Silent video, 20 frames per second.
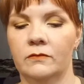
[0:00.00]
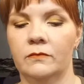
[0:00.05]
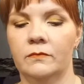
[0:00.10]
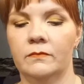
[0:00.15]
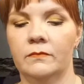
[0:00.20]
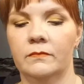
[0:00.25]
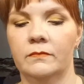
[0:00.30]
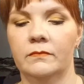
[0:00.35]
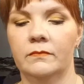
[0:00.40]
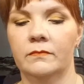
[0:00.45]
Ooh,
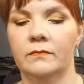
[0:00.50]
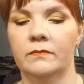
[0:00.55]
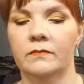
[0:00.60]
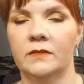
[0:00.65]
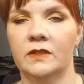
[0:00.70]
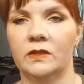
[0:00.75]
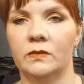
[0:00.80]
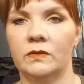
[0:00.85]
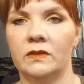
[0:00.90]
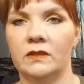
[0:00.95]

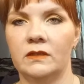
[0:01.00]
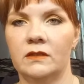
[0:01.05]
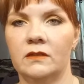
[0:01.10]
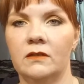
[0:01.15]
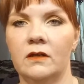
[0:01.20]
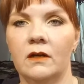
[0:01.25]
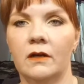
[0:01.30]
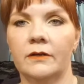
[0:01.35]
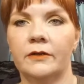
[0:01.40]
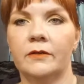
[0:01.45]
this one's a
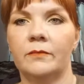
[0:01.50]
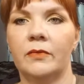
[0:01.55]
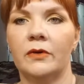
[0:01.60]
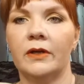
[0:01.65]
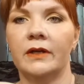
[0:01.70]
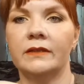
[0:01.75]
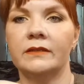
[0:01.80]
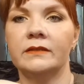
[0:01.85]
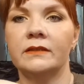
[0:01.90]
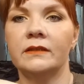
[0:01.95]
little harder
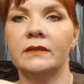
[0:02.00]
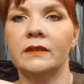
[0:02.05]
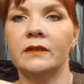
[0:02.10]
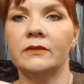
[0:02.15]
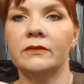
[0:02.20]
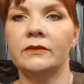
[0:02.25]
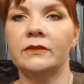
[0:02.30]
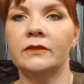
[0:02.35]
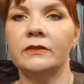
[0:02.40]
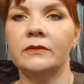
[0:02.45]
pressed than the
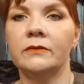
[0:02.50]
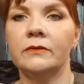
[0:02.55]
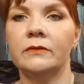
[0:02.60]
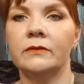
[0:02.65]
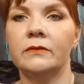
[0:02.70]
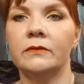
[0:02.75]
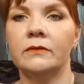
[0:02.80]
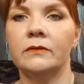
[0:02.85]
other two.